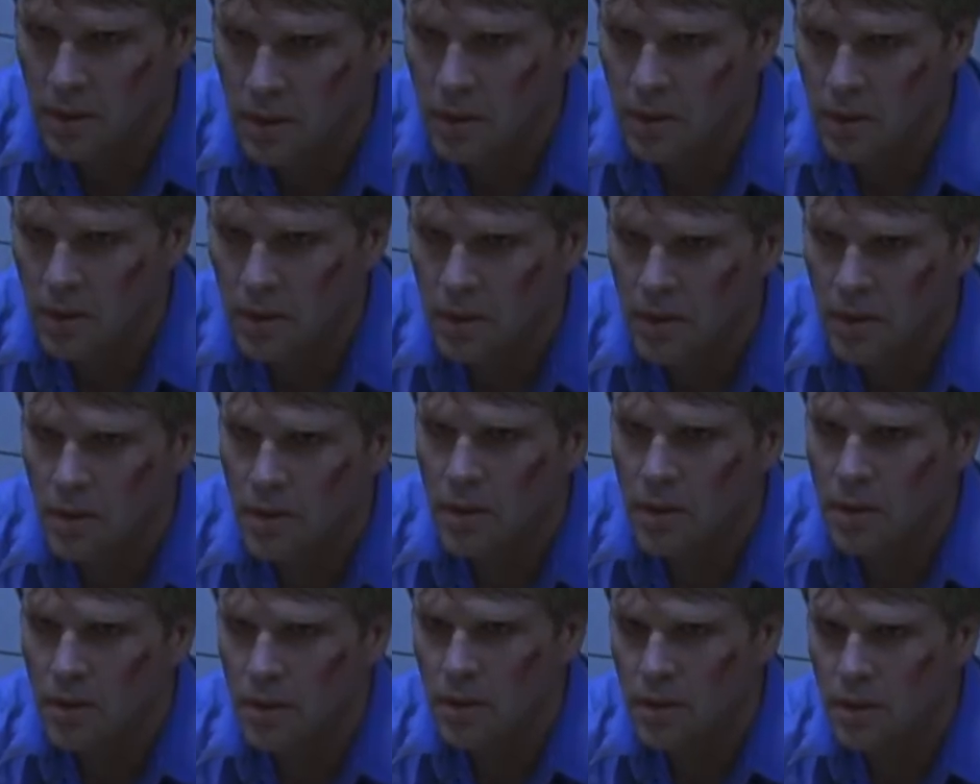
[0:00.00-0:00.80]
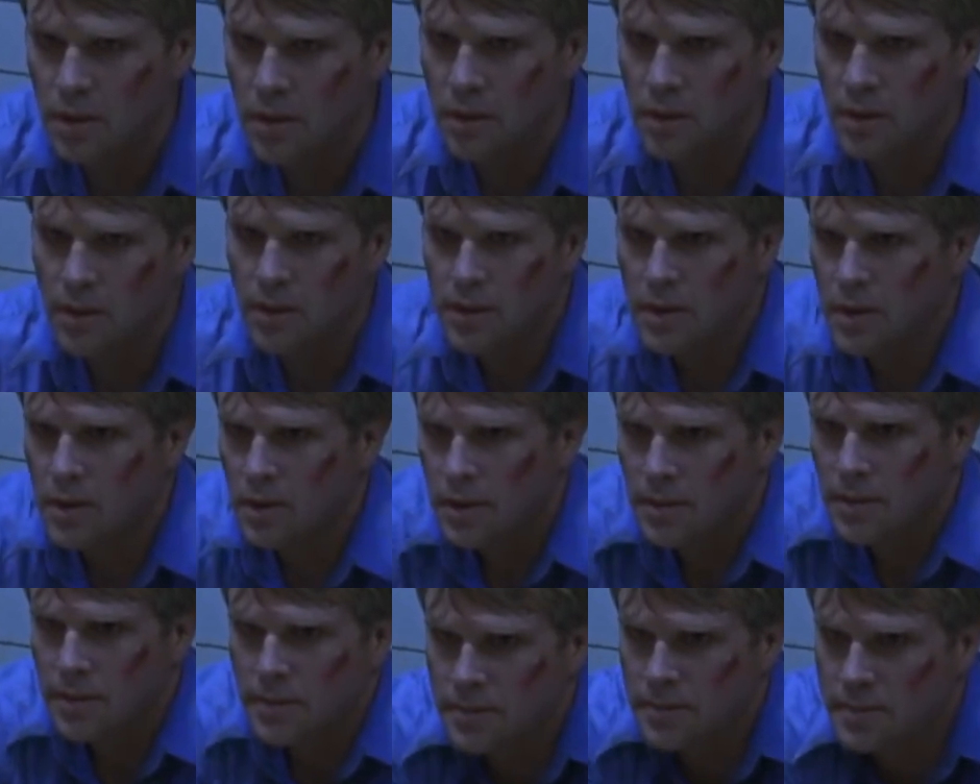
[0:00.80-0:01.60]
a threat. If
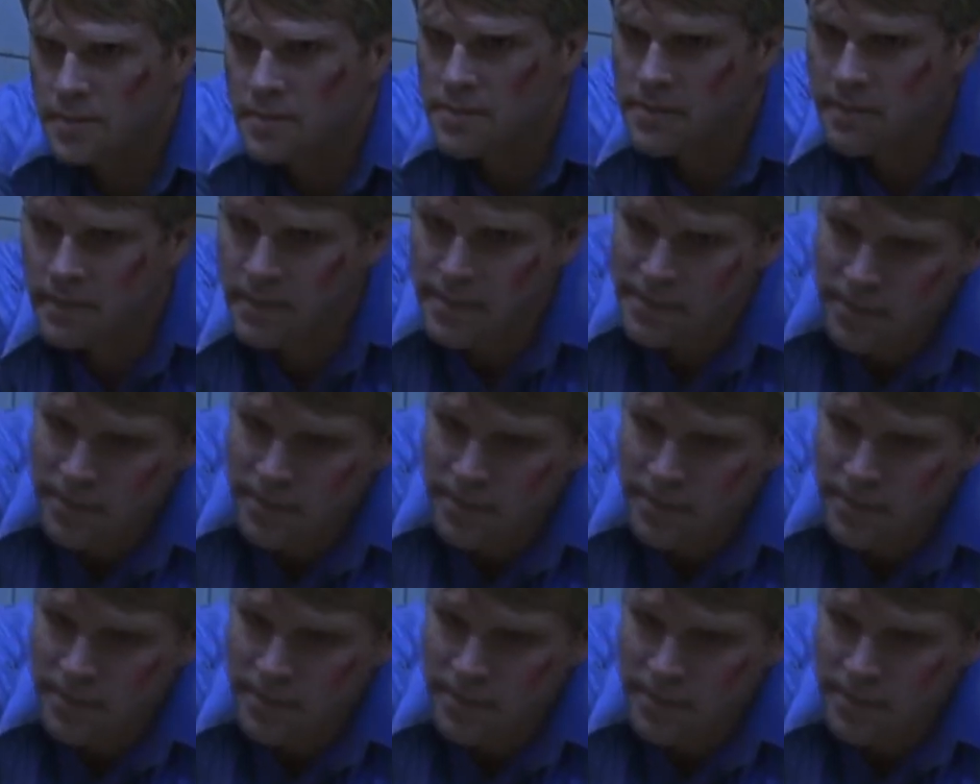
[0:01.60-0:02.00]
the doctor